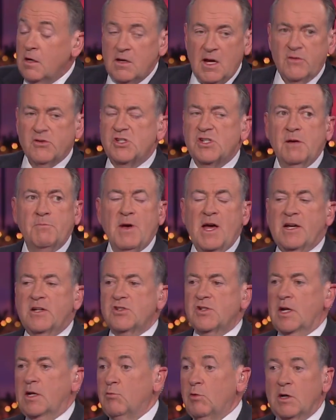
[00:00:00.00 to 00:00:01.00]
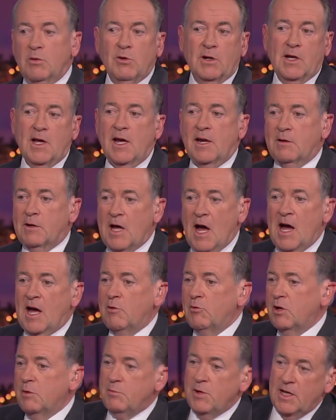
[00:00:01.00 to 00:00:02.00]
You ever sat back and said, I wonder what kind of guy I
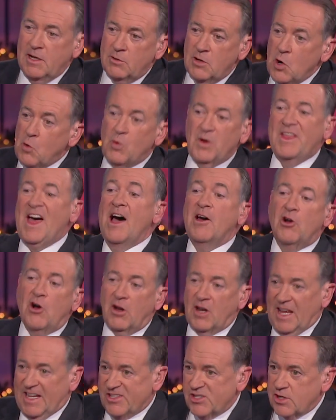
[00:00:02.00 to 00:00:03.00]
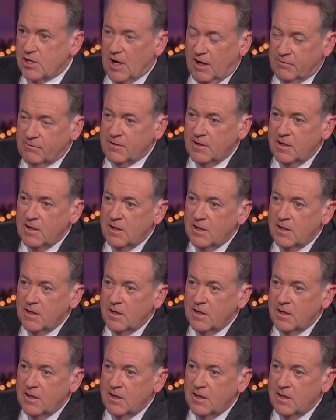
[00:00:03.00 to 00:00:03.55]
would have been without all that stuff?